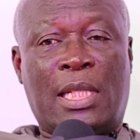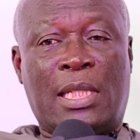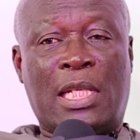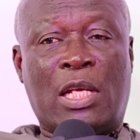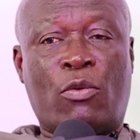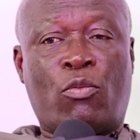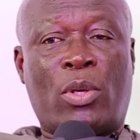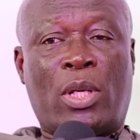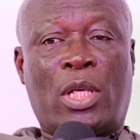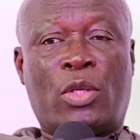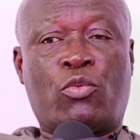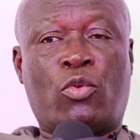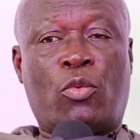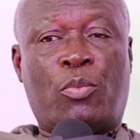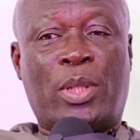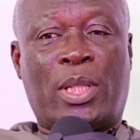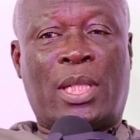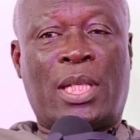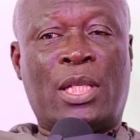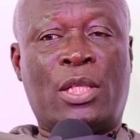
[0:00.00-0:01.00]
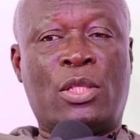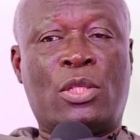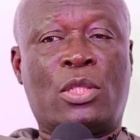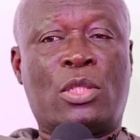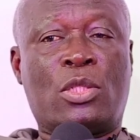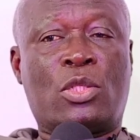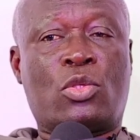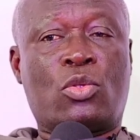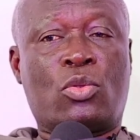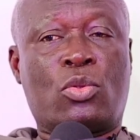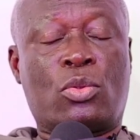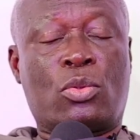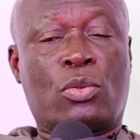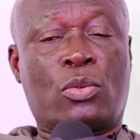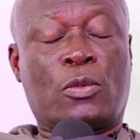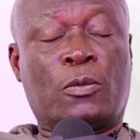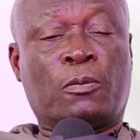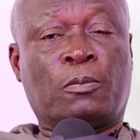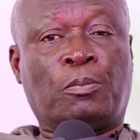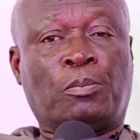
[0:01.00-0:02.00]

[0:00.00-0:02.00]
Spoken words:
the world will begin to